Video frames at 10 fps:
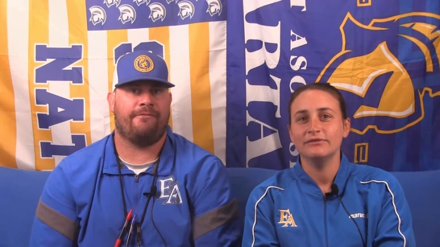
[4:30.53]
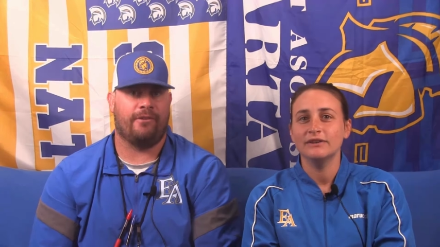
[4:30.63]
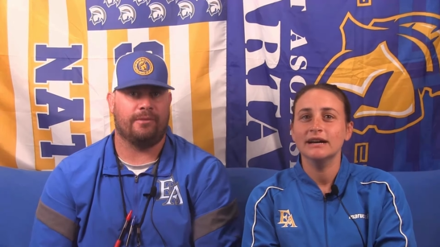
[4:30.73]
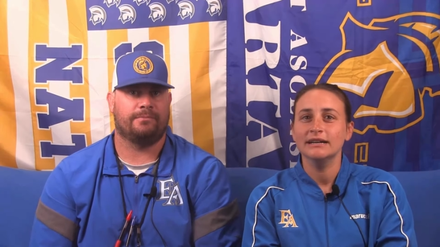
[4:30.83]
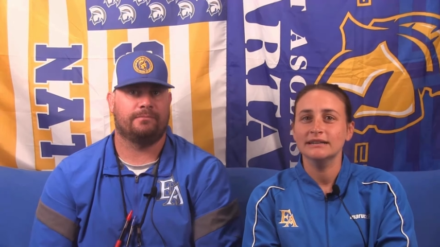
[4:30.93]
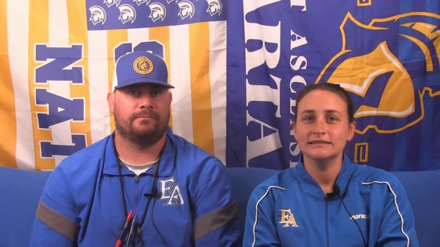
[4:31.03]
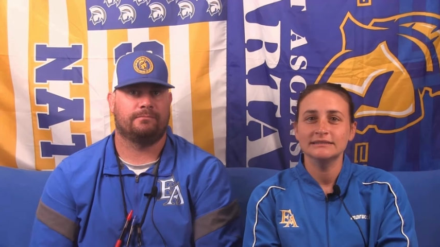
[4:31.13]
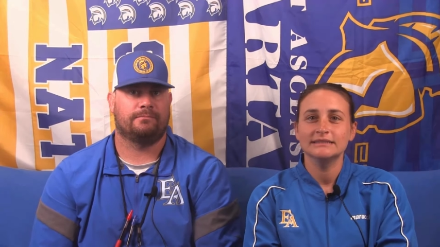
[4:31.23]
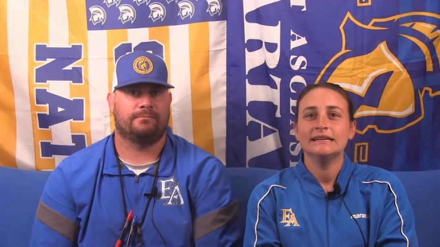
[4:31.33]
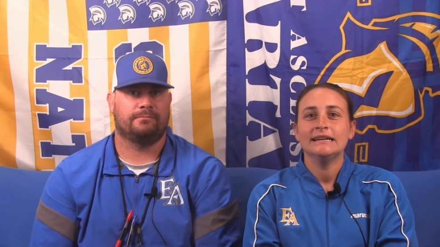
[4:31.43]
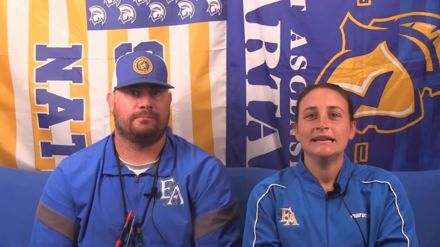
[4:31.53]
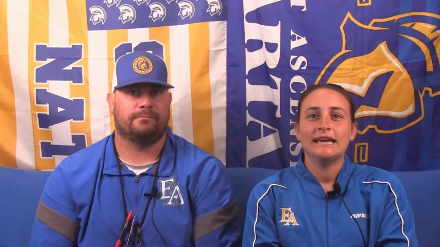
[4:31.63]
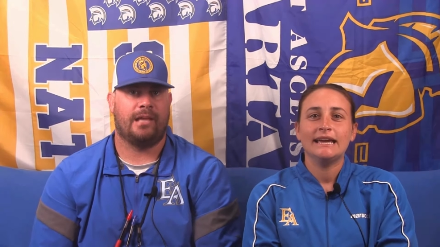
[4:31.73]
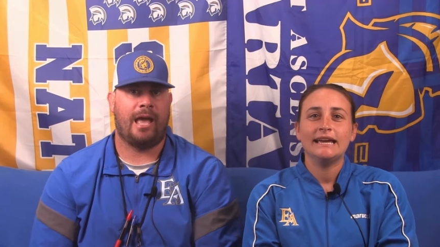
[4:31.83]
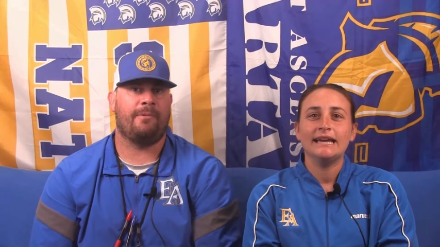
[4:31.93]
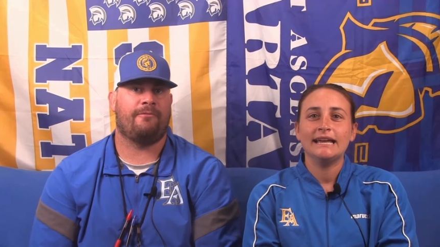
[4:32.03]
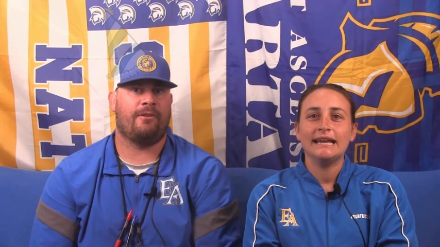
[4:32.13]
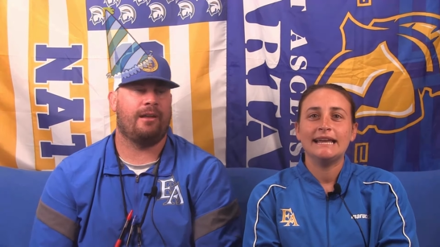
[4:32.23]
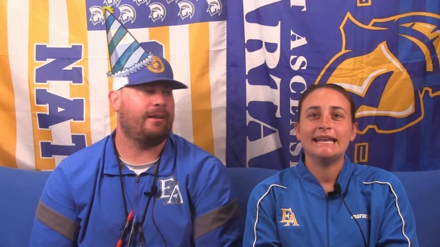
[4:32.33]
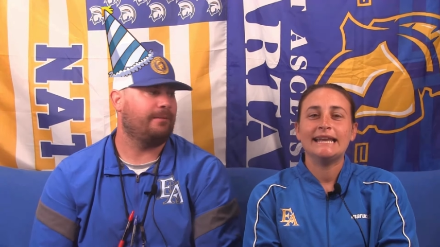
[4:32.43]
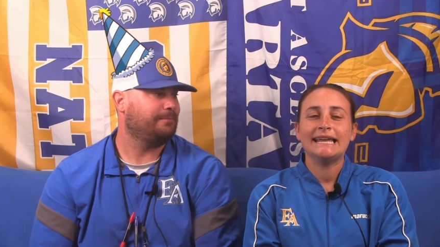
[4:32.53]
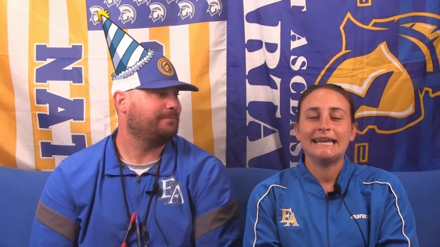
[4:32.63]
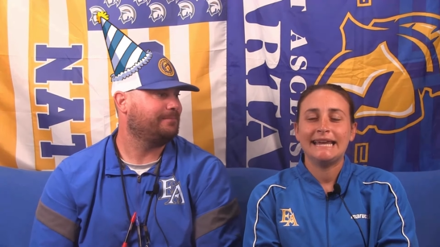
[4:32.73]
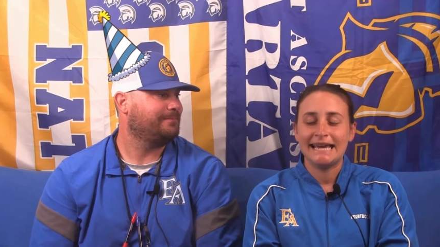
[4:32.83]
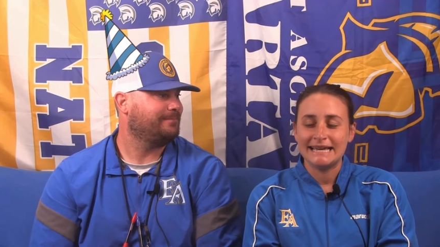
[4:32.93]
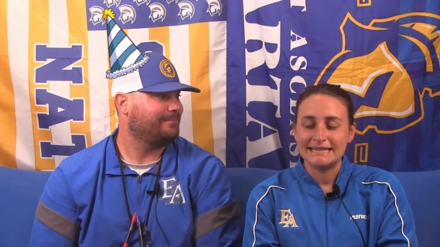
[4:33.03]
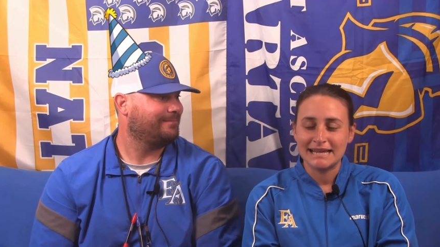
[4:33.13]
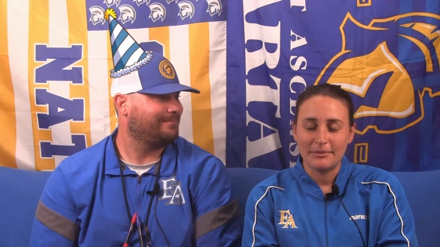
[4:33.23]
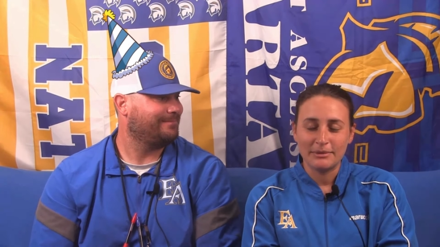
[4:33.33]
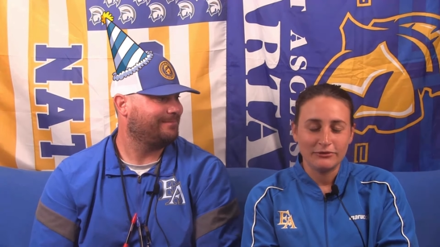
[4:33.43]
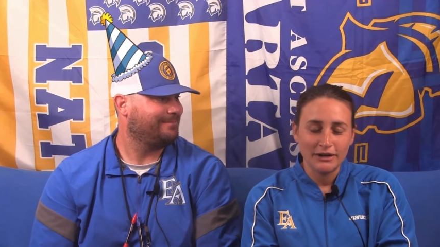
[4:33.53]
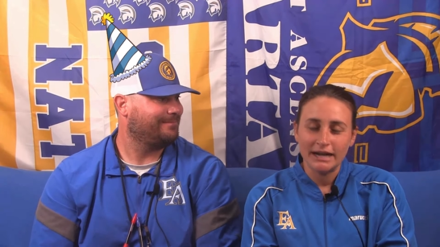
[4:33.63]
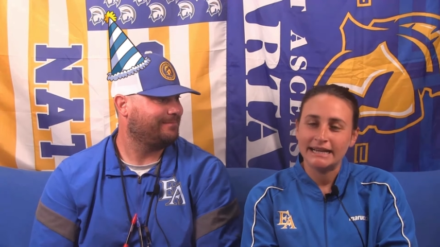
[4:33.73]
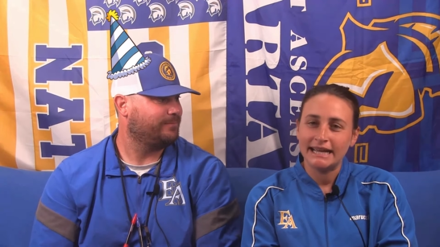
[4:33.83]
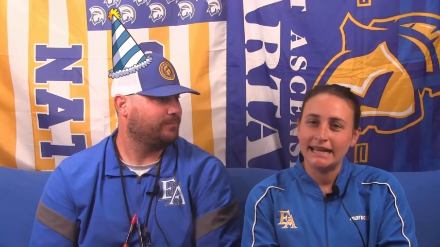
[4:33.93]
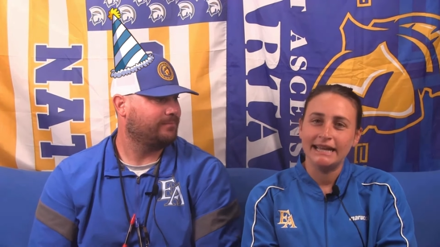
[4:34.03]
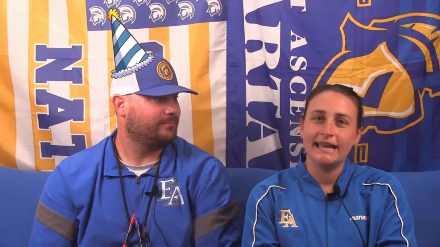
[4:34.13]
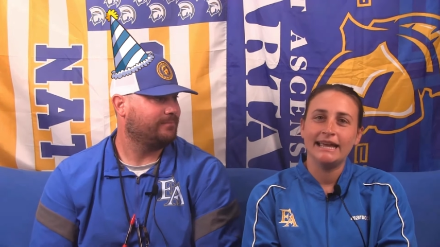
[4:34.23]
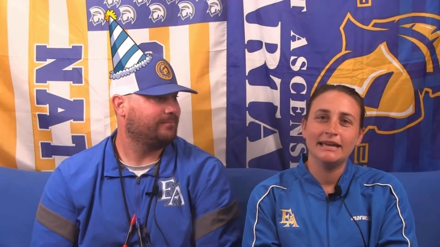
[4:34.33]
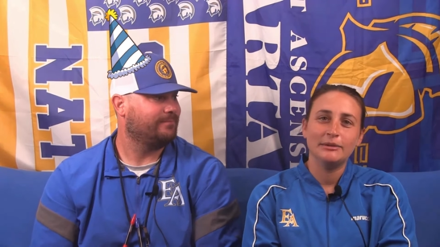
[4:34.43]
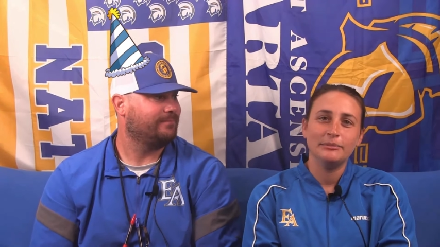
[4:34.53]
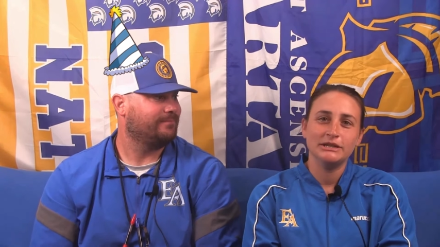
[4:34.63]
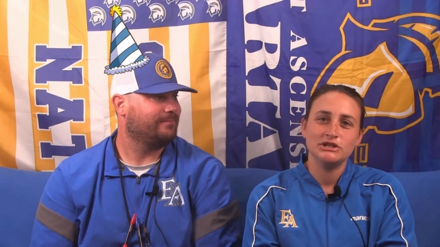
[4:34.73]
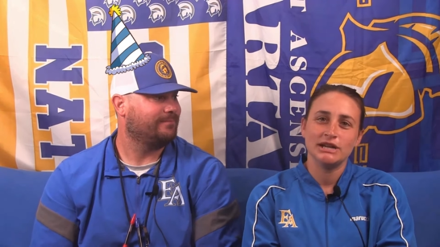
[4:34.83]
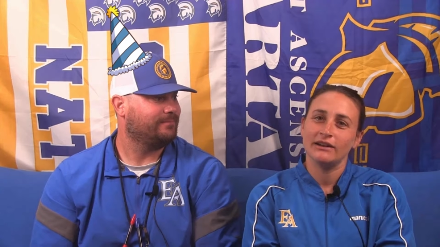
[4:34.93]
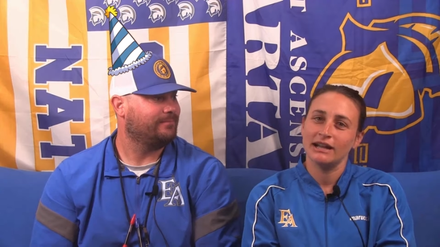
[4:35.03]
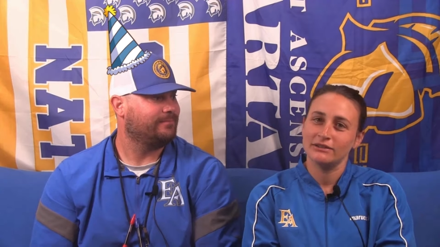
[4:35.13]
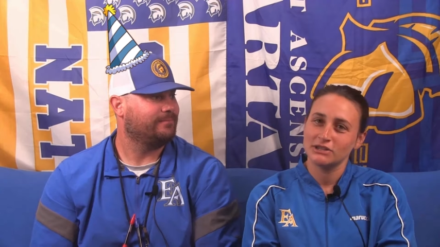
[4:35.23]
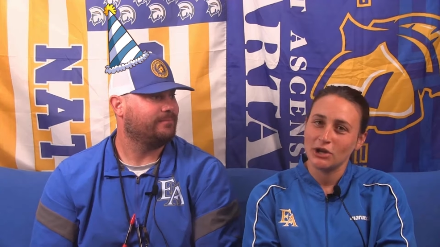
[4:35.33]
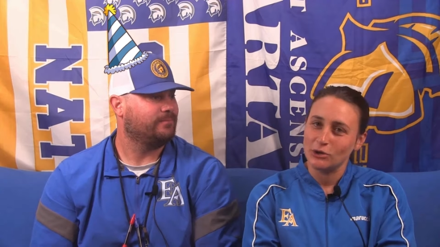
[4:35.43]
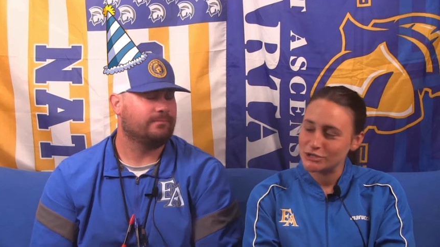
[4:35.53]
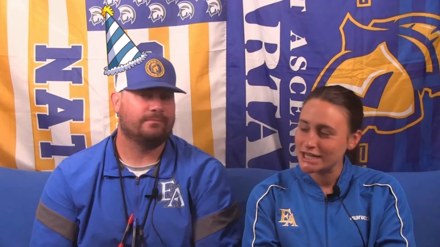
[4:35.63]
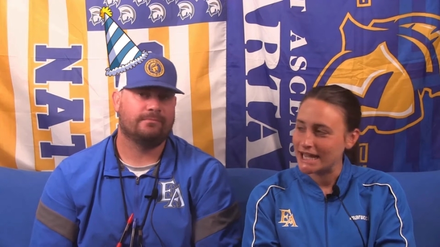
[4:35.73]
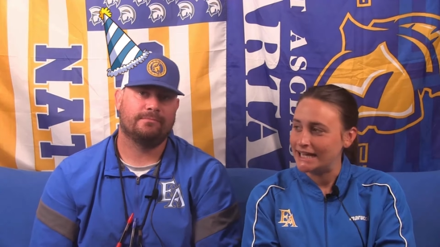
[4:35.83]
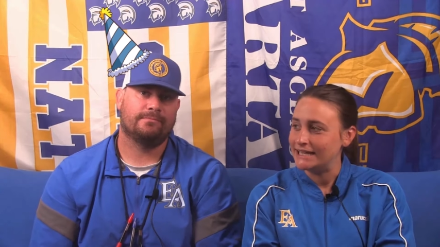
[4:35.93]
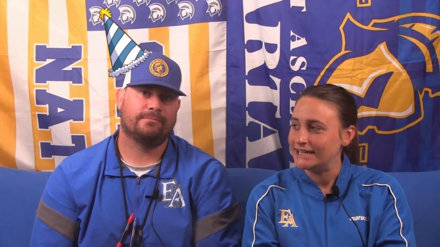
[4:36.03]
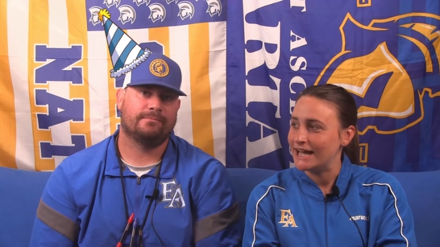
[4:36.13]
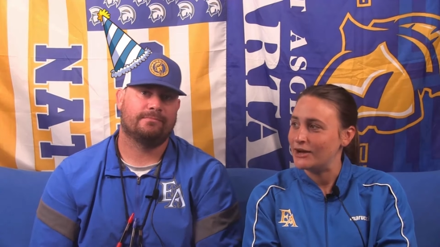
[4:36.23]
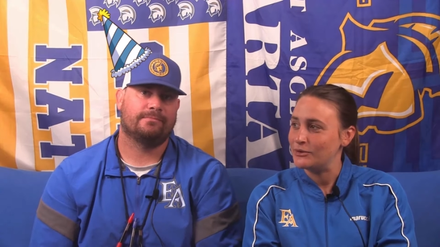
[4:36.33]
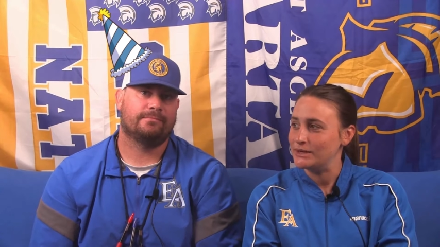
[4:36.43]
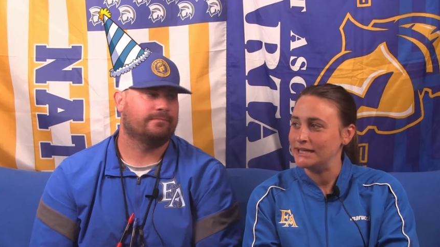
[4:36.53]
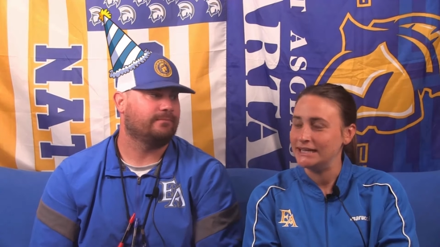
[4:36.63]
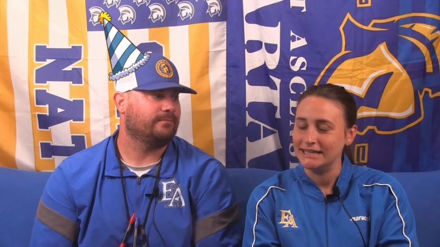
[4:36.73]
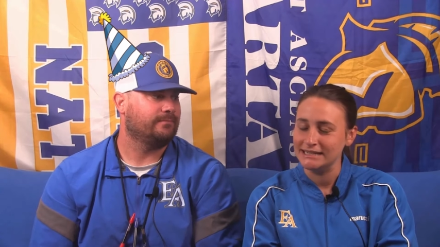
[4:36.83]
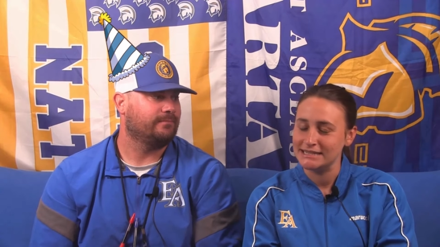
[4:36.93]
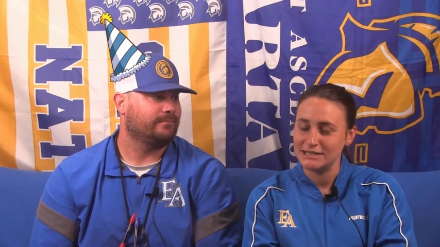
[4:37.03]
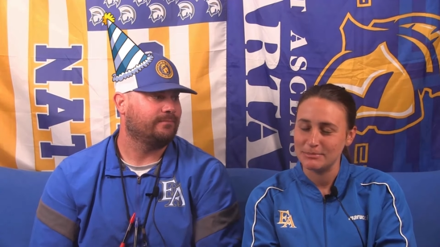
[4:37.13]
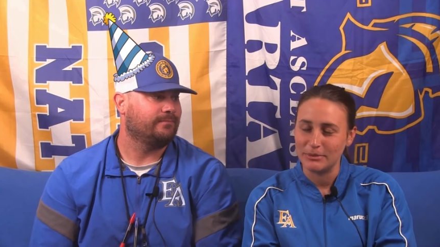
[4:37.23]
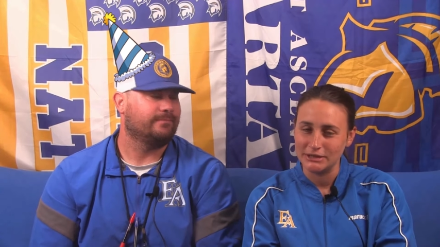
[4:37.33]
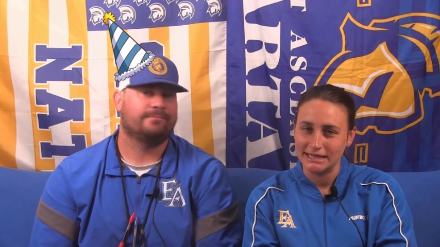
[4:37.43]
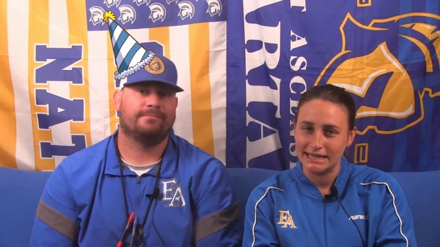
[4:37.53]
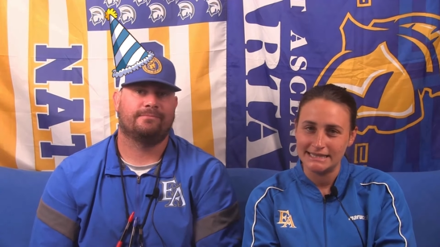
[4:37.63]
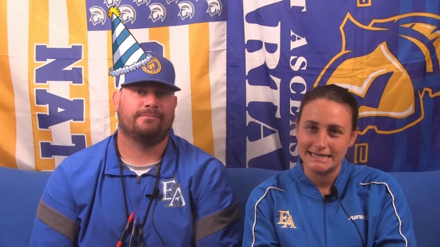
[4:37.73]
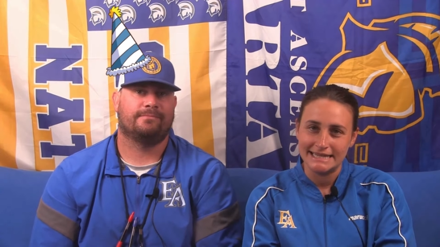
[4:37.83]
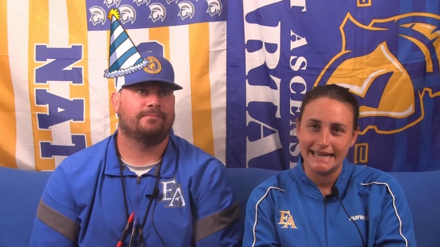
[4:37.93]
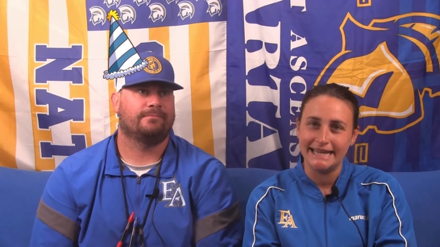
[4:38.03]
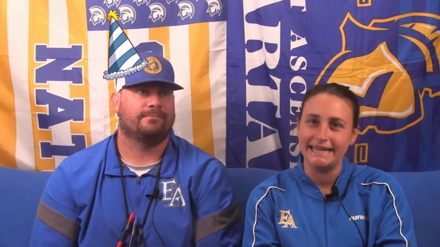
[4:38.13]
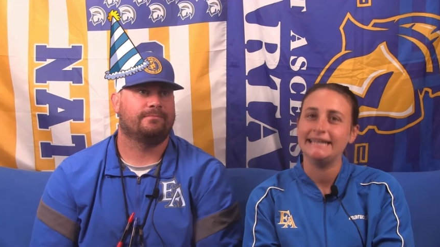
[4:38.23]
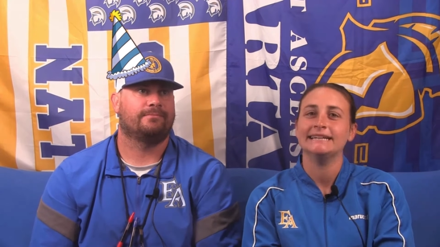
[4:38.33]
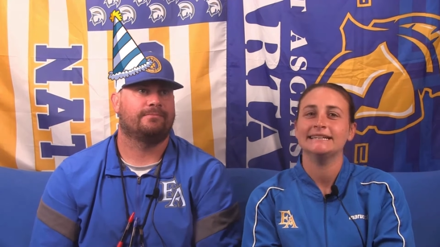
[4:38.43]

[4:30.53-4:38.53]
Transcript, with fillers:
Speaker 1: fun. Happy Friday. And,
Speaker 2: uh, yes, happy Friday. And big shout out to Coach Cade Keowen. It is his birthday today. Happy